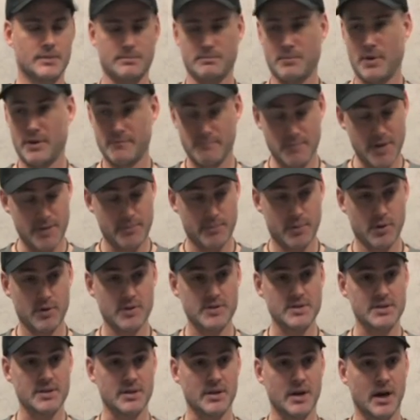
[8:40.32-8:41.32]
me
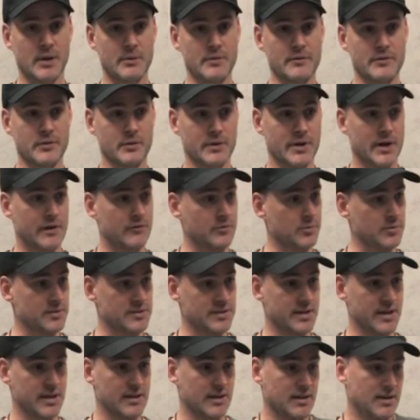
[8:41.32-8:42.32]
personally, I would feel comfortable
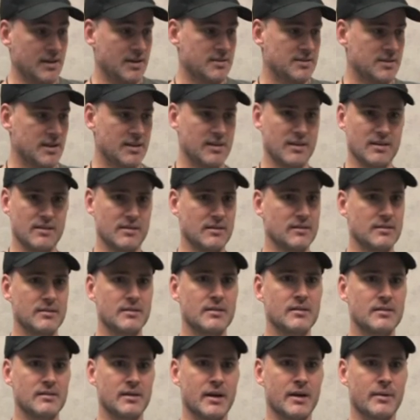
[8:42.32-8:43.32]
saying that yes, I think
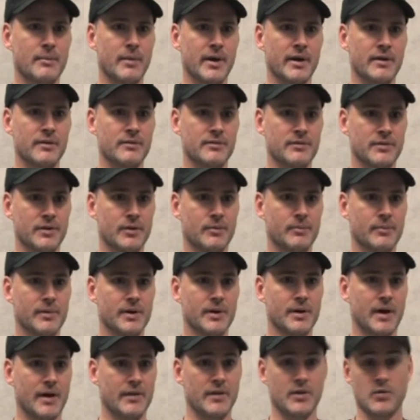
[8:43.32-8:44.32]
Tintin is an animated film.
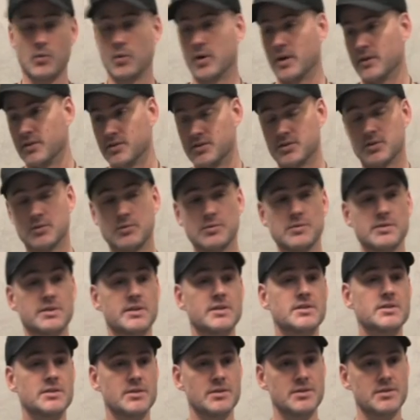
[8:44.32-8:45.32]
I think one of the tools
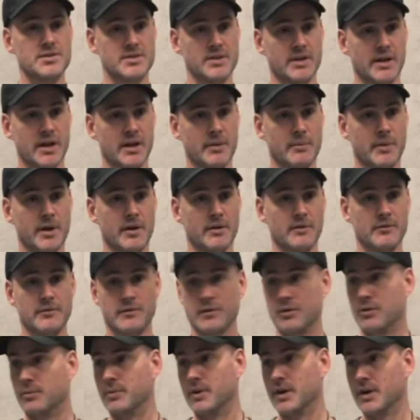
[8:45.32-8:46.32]
that's used in that animated
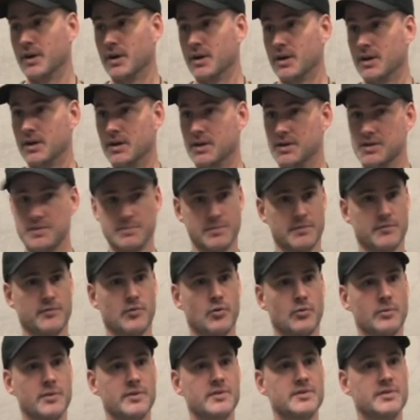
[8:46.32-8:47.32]
film is
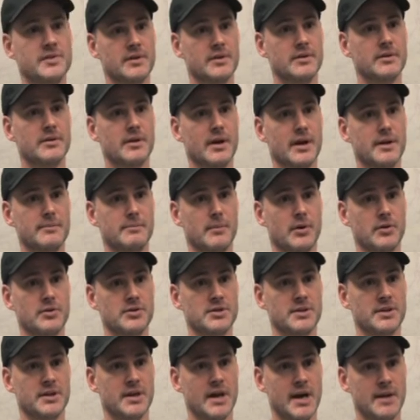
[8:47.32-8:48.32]
performance and
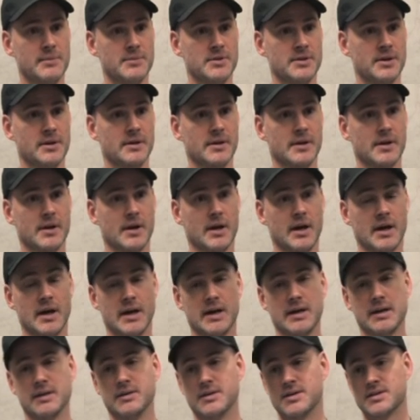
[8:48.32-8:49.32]
motion capture,
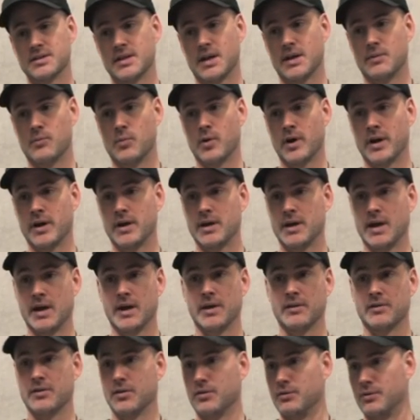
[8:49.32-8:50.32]
in the same way
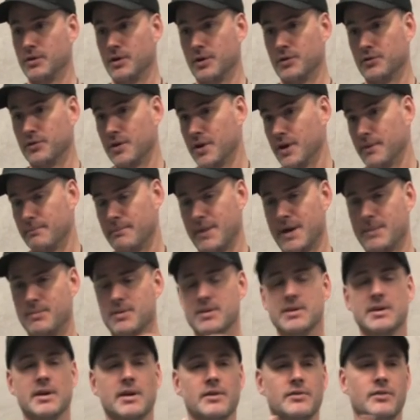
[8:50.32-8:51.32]
as, who knows, maybe
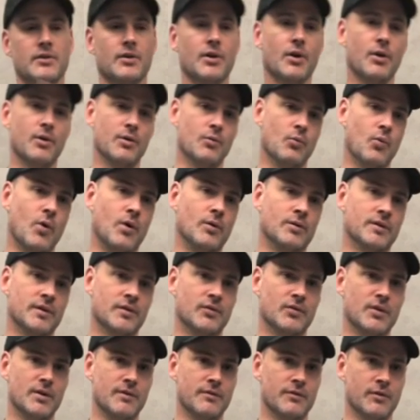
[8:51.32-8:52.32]
years ago in Walt
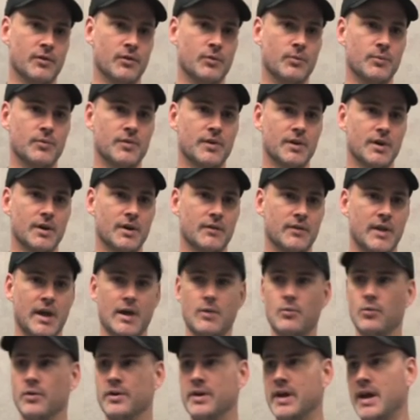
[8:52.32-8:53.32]
Disney films
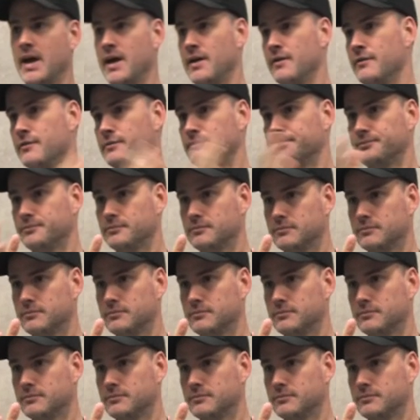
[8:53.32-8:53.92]
they would have